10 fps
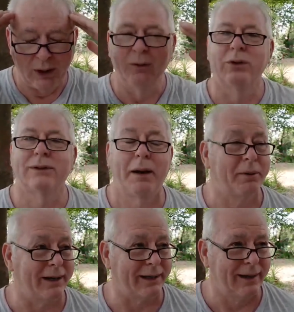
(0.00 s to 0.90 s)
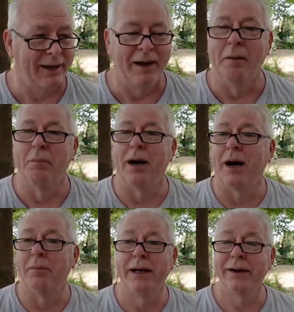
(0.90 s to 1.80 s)
what's happening? But
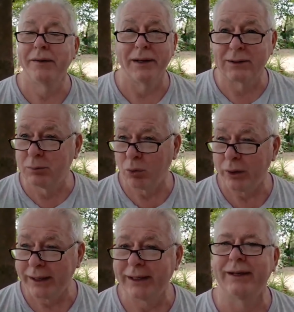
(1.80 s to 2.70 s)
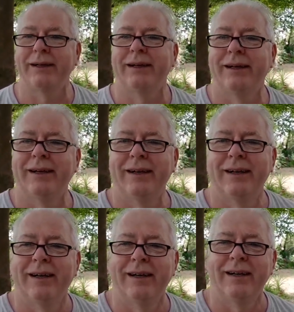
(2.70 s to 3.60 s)
I'm here this morning
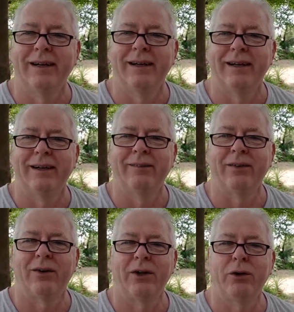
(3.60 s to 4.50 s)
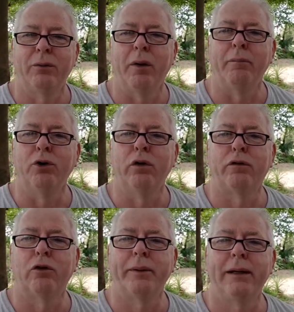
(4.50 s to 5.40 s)
with all you
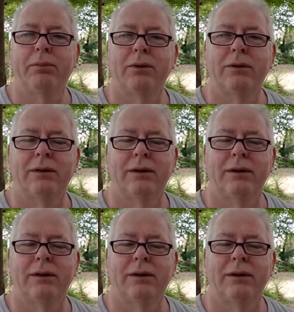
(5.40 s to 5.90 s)
beautiful people.